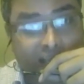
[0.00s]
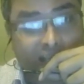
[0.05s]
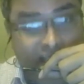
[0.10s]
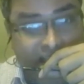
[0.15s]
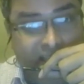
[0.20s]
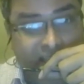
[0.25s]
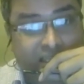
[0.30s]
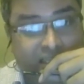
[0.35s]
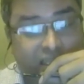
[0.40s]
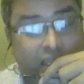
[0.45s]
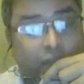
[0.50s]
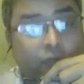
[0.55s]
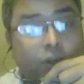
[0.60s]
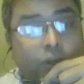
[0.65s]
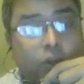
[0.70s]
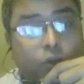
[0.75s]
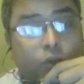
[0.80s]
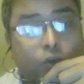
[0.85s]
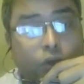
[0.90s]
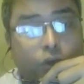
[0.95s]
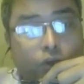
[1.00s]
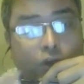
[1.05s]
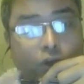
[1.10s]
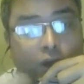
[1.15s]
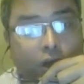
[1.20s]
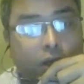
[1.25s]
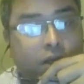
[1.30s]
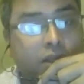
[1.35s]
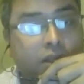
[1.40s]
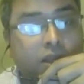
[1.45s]
is, even though you
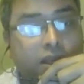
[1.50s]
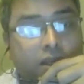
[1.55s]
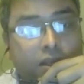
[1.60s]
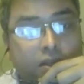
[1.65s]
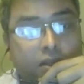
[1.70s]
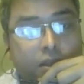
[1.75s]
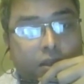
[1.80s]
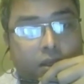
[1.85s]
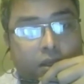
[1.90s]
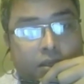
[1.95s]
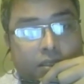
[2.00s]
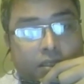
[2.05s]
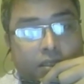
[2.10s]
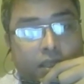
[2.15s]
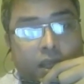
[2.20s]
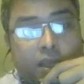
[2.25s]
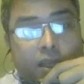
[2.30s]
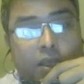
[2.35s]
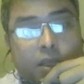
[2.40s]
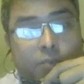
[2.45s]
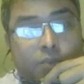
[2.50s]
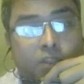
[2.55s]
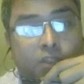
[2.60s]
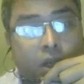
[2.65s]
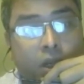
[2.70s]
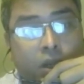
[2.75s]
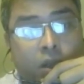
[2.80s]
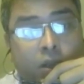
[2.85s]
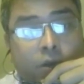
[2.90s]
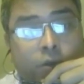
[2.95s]
are not getting the
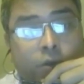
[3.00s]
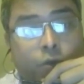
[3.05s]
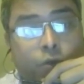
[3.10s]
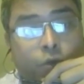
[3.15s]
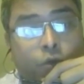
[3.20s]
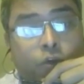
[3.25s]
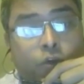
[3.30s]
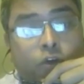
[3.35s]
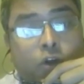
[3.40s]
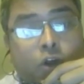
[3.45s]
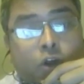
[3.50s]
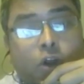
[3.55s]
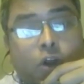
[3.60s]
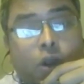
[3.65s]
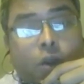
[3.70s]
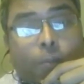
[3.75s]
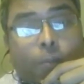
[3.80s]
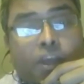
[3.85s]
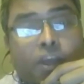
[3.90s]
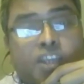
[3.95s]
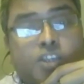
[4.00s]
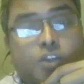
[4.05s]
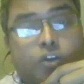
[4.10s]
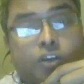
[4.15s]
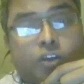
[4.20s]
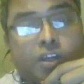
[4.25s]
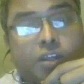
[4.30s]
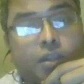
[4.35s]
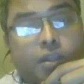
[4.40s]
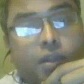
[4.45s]
signups under you, by
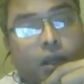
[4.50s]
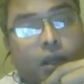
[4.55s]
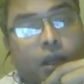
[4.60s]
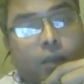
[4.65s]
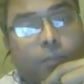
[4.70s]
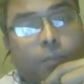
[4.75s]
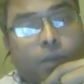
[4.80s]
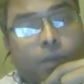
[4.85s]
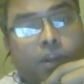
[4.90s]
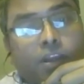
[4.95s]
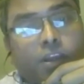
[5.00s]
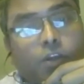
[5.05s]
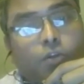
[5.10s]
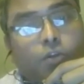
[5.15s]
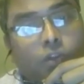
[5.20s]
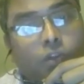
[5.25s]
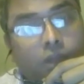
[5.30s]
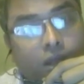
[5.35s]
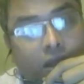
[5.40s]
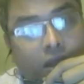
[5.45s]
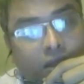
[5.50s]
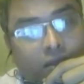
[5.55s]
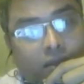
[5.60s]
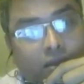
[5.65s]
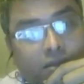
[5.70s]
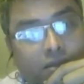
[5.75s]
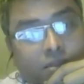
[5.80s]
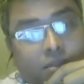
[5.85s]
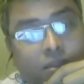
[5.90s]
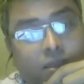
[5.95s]
showing the company to the
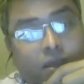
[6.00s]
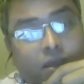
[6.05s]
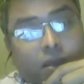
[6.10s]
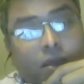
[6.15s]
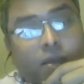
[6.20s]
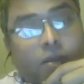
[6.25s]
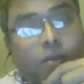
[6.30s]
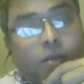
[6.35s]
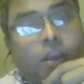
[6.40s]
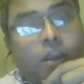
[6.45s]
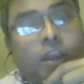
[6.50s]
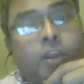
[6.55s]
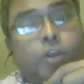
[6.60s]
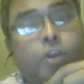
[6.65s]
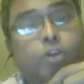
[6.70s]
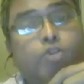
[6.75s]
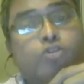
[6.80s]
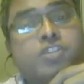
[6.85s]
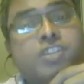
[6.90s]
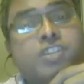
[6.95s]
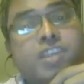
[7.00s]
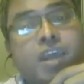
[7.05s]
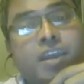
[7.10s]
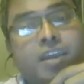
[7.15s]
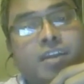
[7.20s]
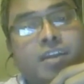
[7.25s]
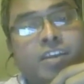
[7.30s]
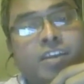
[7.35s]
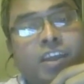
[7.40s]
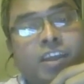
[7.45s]
others, a new
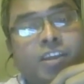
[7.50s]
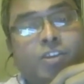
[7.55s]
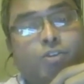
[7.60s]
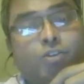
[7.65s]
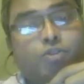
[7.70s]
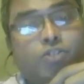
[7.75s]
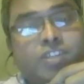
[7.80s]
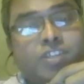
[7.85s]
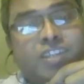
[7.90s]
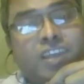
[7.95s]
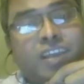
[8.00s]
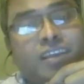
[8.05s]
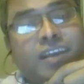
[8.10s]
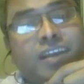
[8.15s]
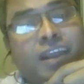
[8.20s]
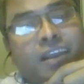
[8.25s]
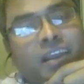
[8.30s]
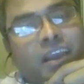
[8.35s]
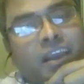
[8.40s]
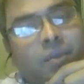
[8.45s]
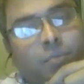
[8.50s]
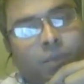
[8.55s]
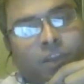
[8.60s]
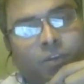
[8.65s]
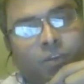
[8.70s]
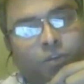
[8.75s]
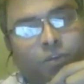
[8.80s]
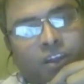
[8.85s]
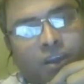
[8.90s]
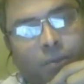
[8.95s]
sale can happen
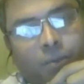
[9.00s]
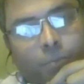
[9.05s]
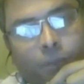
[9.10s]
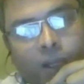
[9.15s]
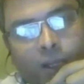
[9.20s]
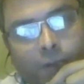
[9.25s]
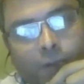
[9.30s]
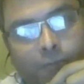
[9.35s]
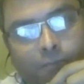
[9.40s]
to the company.